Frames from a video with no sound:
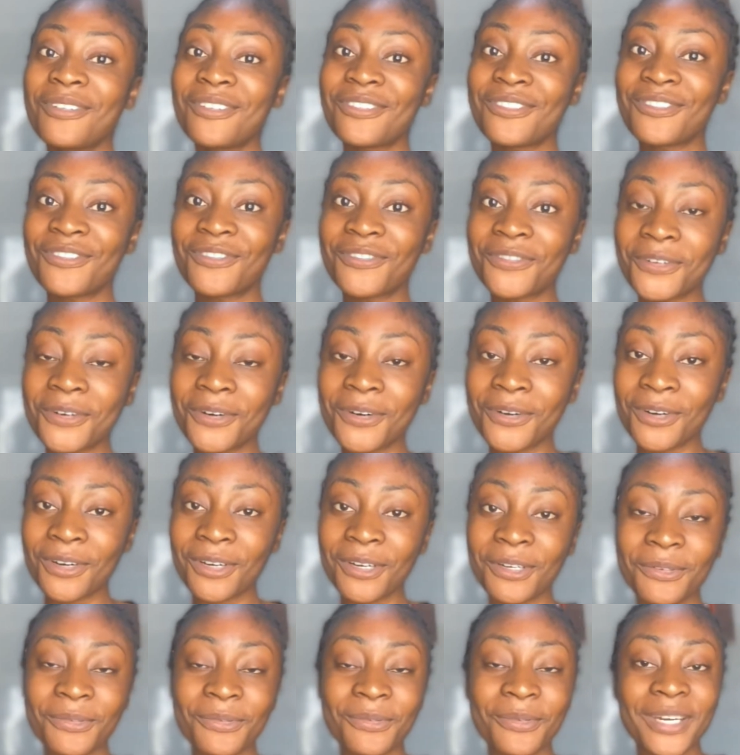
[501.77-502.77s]

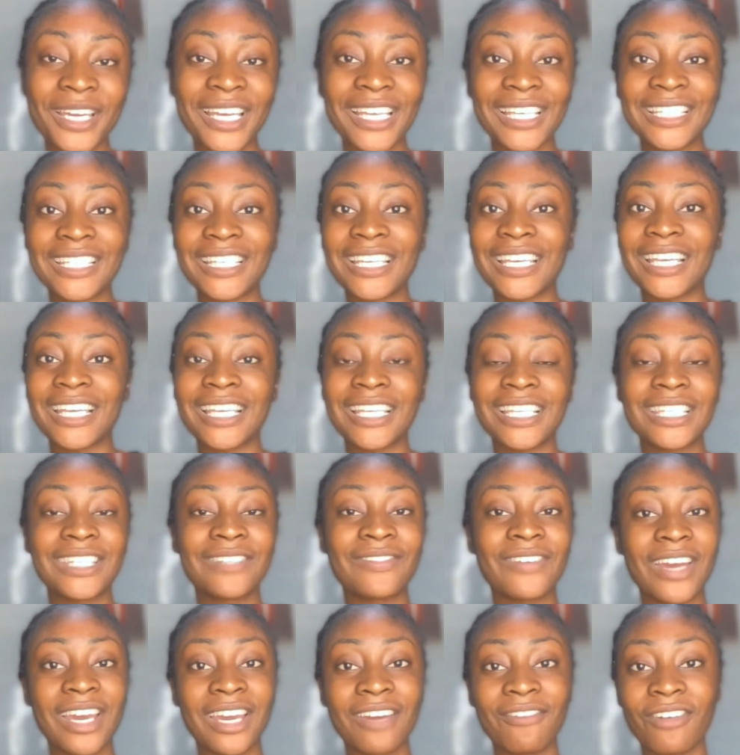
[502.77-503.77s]
4, which is
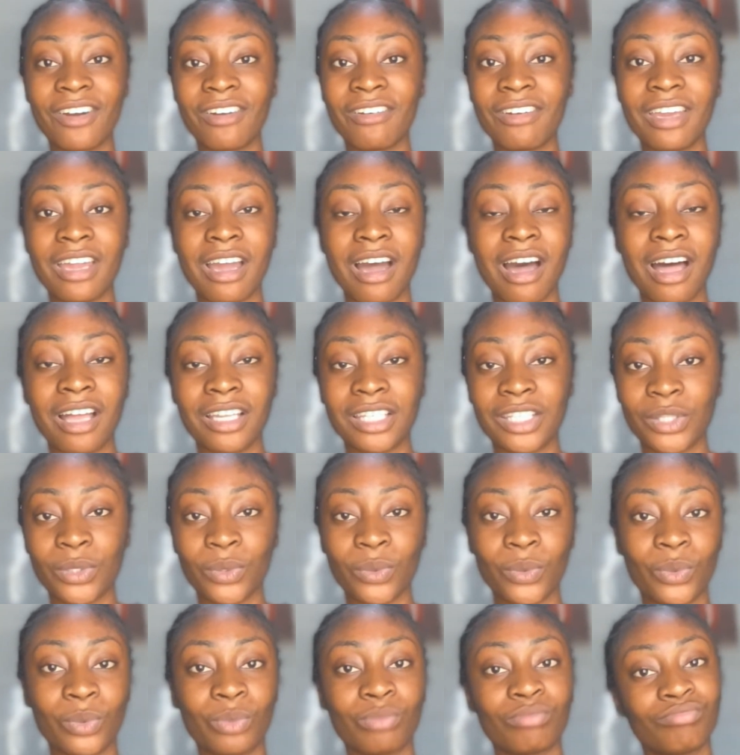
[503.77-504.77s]
very hard
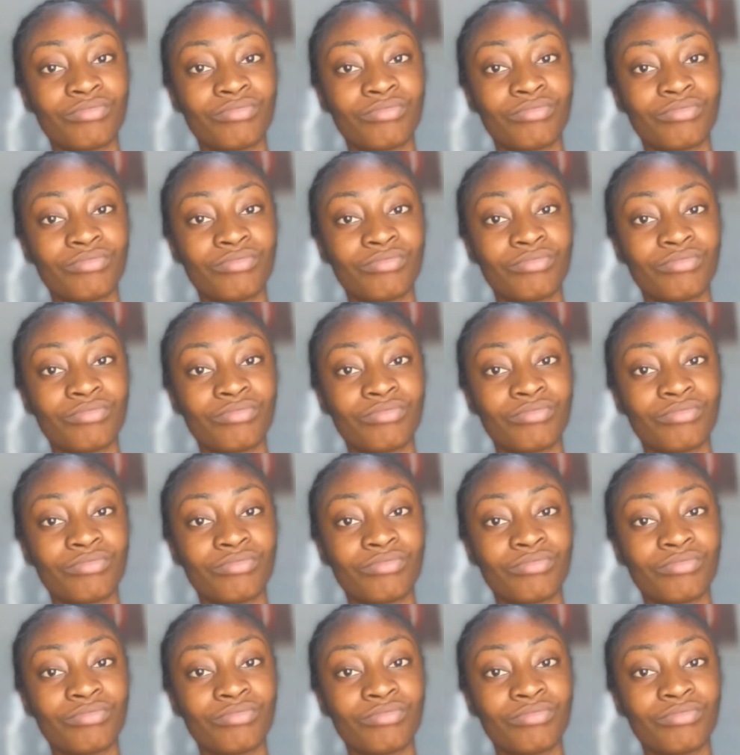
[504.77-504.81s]
to